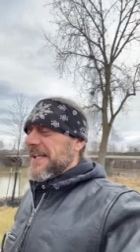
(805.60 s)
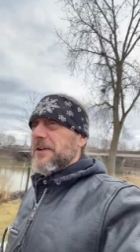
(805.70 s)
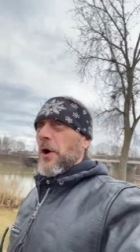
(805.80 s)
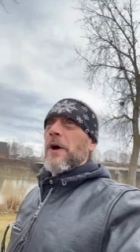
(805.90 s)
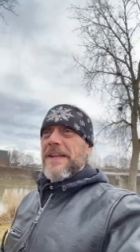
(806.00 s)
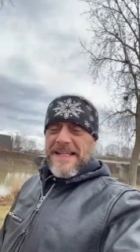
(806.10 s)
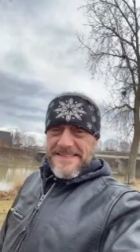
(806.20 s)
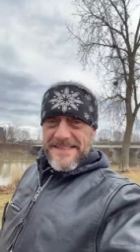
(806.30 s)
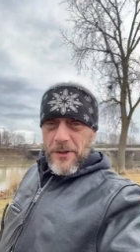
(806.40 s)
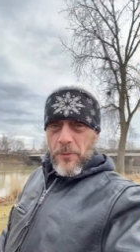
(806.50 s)
you know, and they
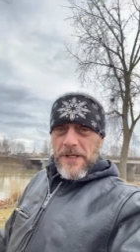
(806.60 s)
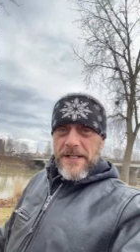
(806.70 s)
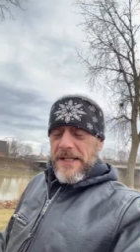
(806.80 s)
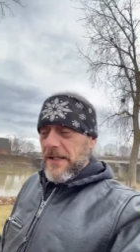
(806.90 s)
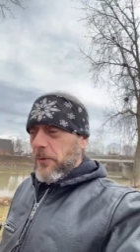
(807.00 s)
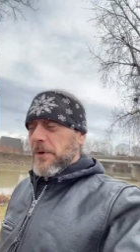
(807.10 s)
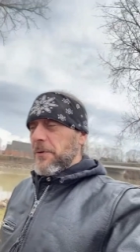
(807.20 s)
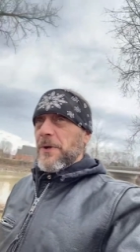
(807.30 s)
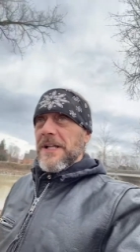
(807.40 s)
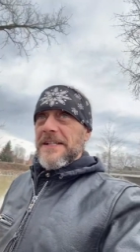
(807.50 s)
still want to, and they don't want to
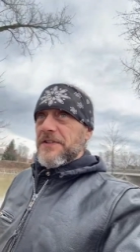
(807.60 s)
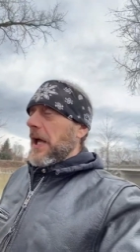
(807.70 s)
realize